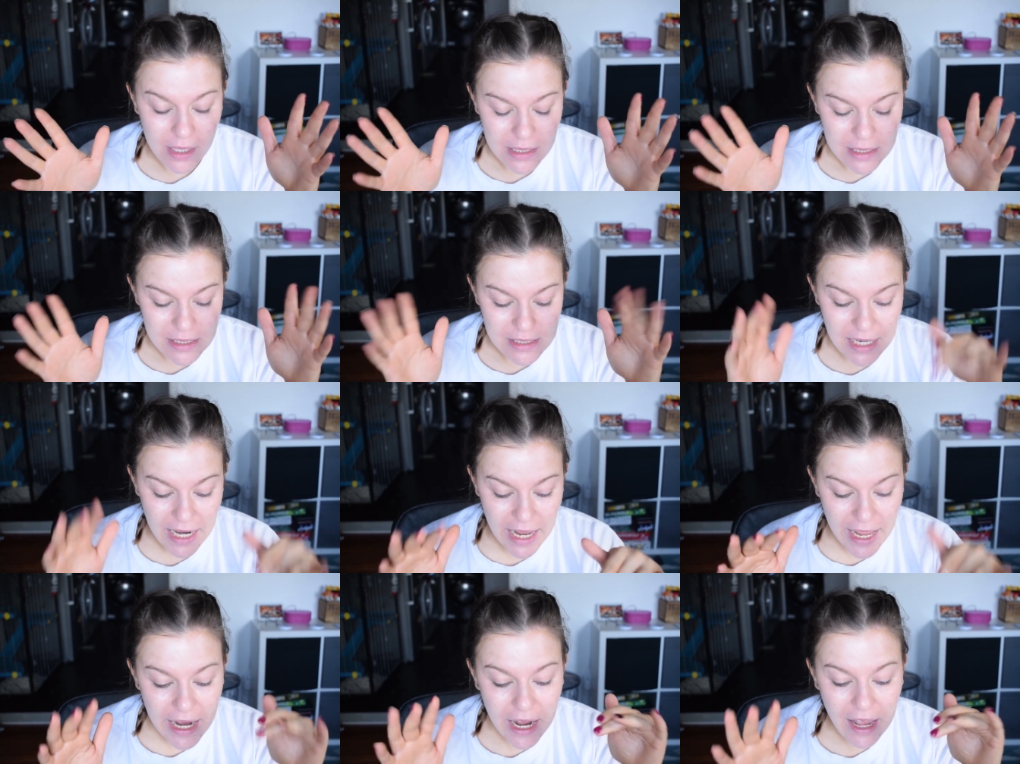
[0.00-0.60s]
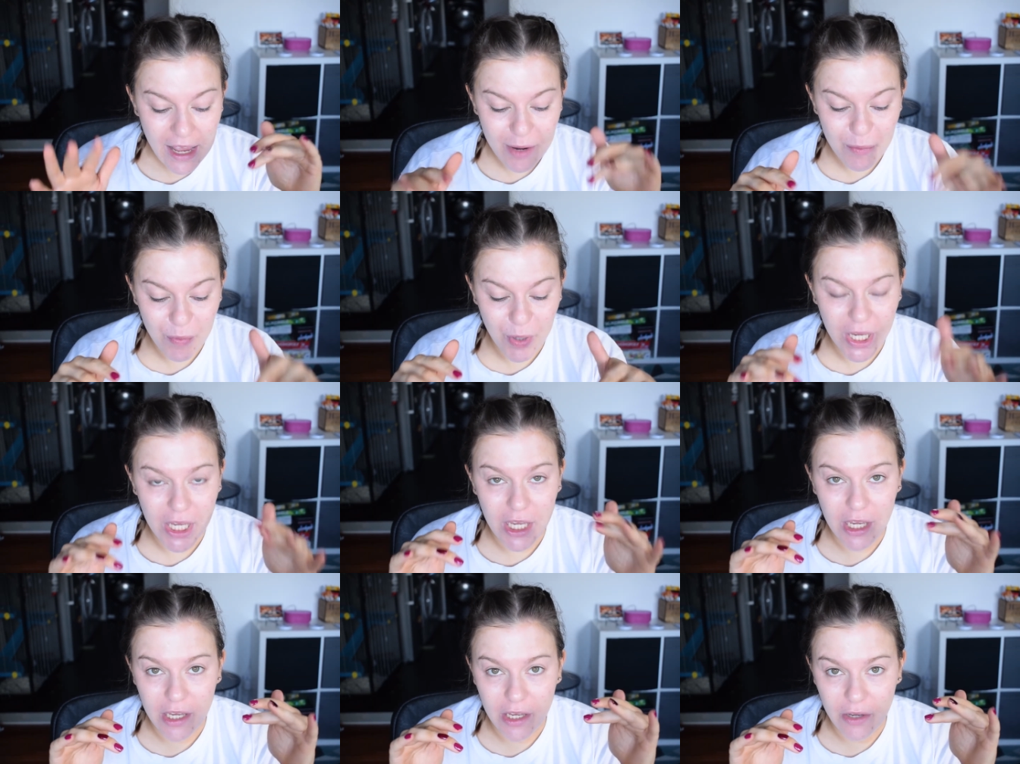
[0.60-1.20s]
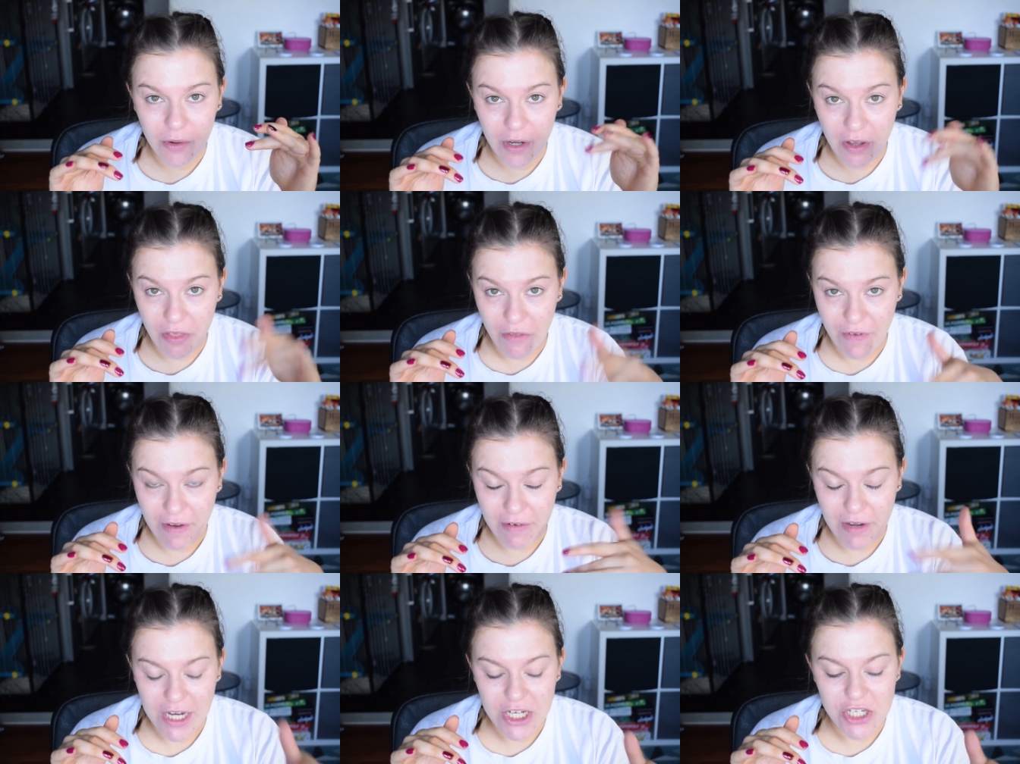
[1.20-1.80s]
Today I'm bringing you another
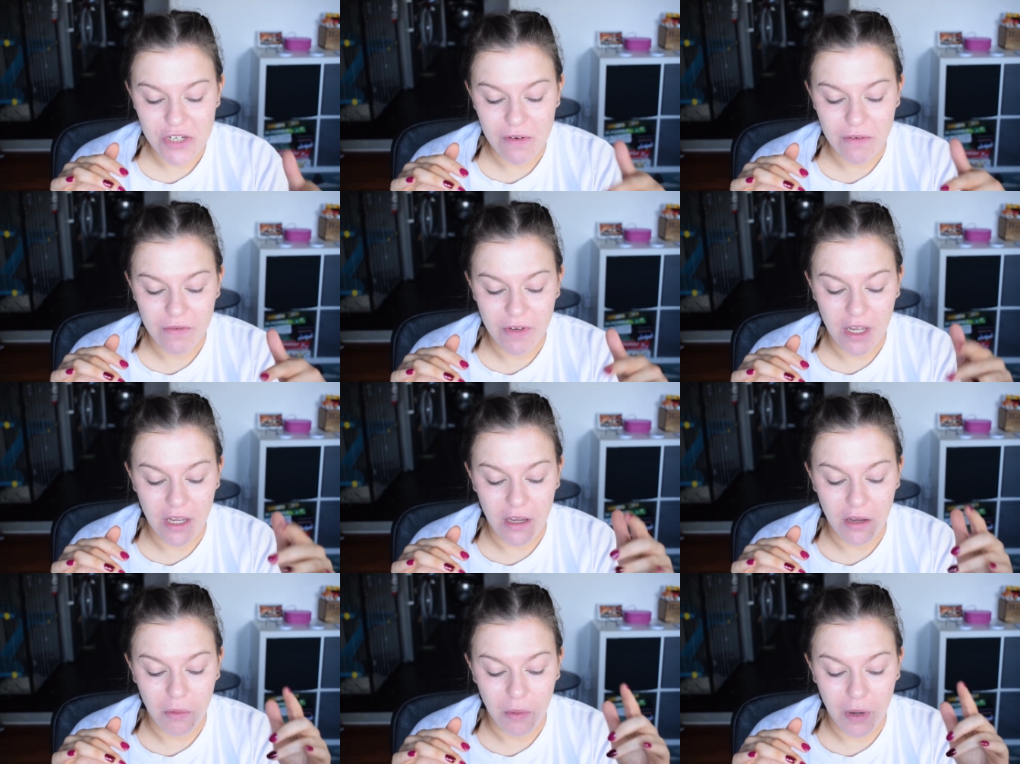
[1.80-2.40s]
foundation review.